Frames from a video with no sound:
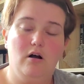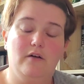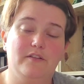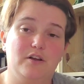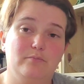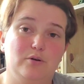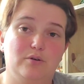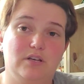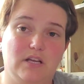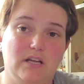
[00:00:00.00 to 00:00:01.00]
on the
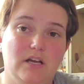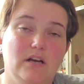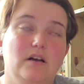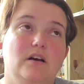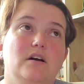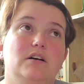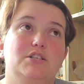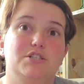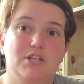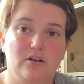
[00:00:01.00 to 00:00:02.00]
community
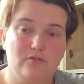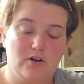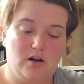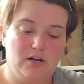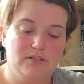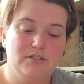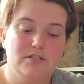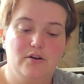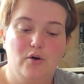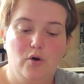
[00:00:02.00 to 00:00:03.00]
shelf
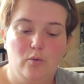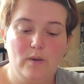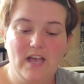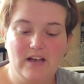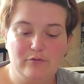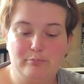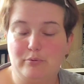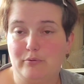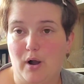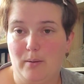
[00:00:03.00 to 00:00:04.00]
cards, we have
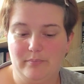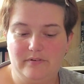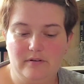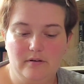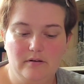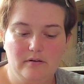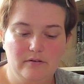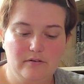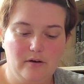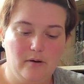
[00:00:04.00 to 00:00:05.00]
prompts.
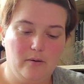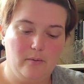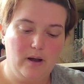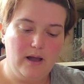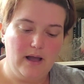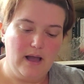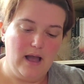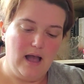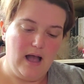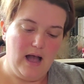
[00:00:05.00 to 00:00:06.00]
So
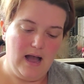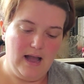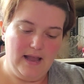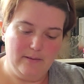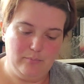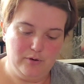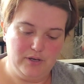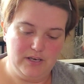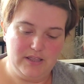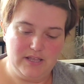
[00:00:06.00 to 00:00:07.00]
I
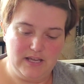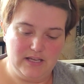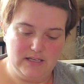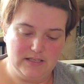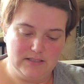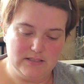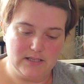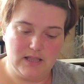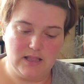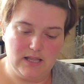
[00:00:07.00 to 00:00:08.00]
put things
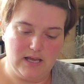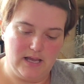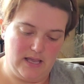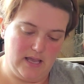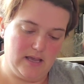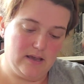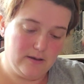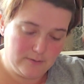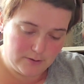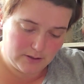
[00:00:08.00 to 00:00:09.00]
like